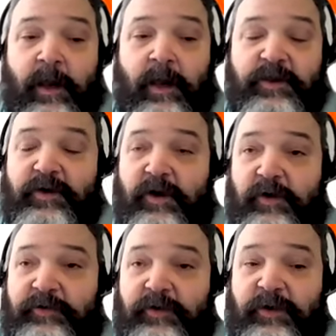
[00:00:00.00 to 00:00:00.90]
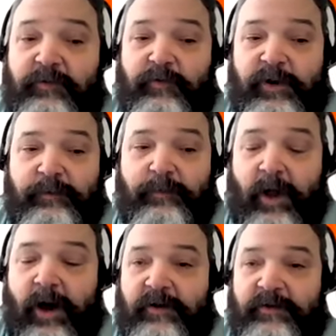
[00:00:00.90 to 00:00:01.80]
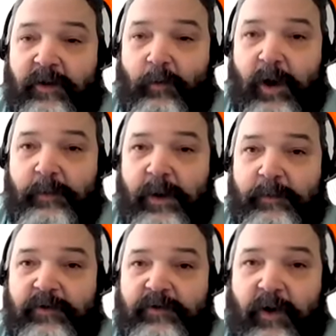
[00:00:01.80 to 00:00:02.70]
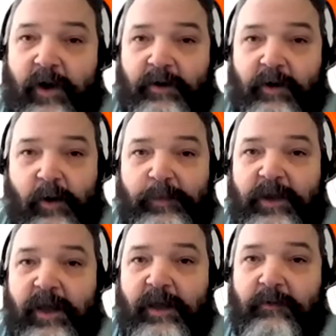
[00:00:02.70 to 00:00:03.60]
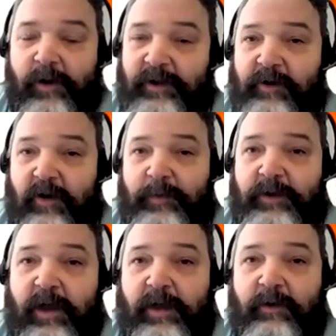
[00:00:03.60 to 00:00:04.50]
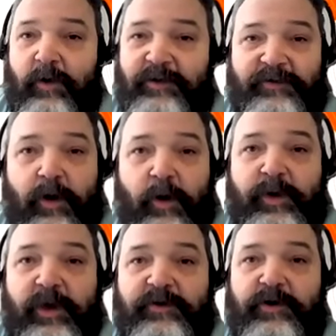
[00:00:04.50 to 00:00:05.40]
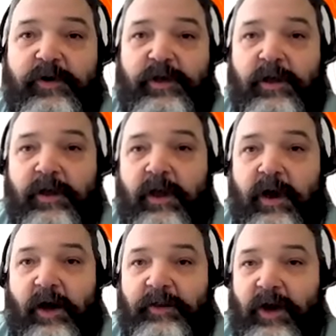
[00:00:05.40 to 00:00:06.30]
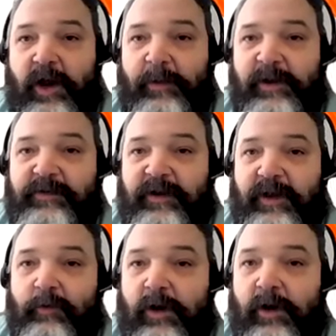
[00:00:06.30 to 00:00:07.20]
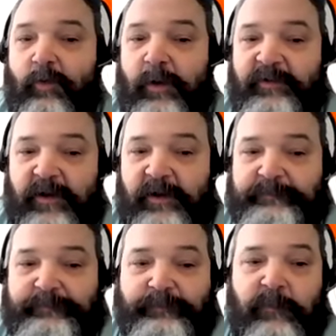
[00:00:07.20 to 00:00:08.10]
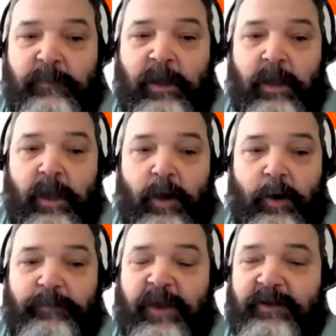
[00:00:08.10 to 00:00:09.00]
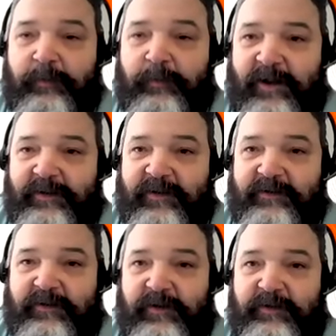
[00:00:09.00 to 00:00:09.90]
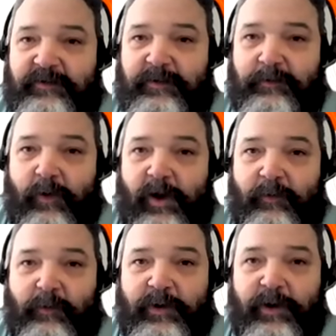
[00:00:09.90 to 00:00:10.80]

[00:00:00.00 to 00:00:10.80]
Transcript: You can also read blogs and white papers on RPA, what is the RPA journey, on the Automation Anywhere website. Take the process seriously. While